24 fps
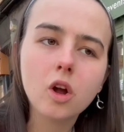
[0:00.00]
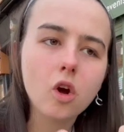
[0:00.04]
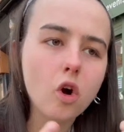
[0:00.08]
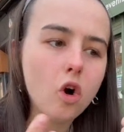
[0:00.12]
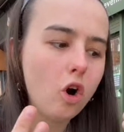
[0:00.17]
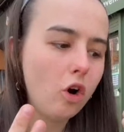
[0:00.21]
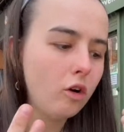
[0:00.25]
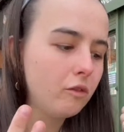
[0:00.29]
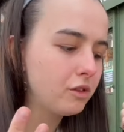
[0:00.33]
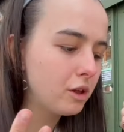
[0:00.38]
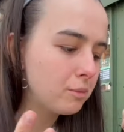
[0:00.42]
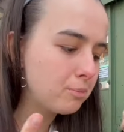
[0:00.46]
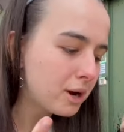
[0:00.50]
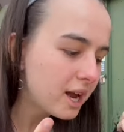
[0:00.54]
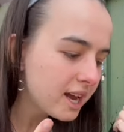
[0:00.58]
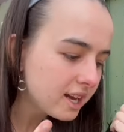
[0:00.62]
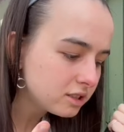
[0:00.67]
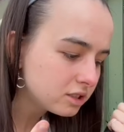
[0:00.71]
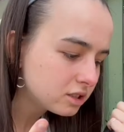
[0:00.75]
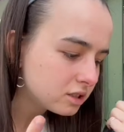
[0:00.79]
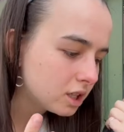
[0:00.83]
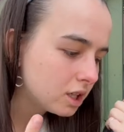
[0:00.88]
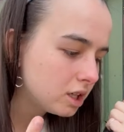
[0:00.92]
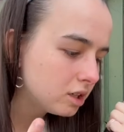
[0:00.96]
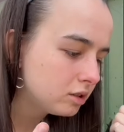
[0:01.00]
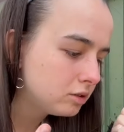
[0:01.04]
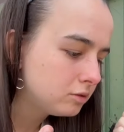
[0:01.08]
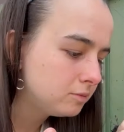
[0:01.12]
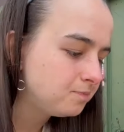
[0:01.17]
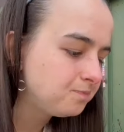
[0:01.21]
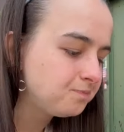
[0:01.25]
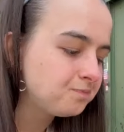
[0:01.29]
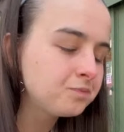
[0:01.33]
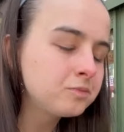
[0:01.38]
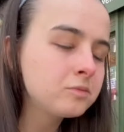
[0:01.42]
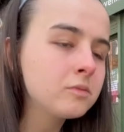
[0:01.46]
of the pretzel,
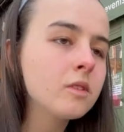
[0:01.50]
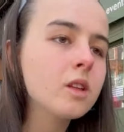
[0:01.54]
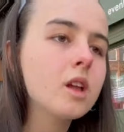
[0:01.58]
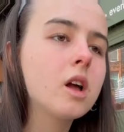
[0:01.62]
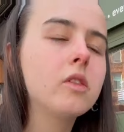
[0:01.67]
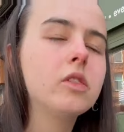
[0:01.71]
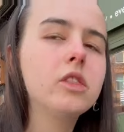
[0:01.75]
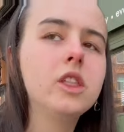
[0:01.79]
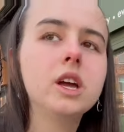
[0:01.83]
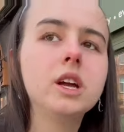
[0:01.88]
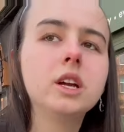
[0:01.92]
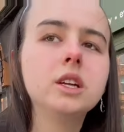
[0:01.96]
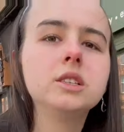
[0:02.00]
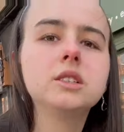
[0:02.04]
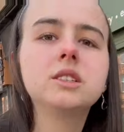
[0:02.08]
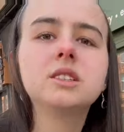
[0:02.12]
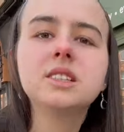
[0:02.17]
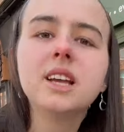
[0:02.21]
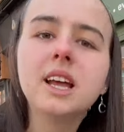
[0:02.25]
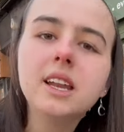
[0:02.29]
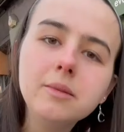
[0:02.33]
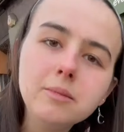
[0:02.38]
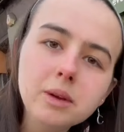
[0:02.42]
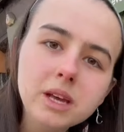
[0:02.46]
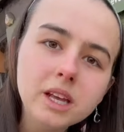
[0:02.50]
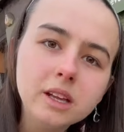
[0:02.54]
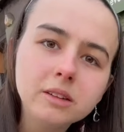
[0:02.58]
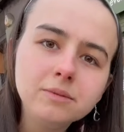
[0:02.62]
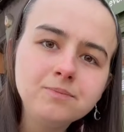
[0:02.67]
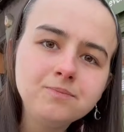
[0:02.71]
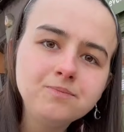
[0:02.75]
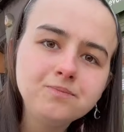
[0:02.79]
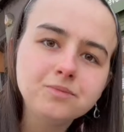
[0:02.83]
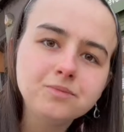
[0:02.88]
the cinnamon,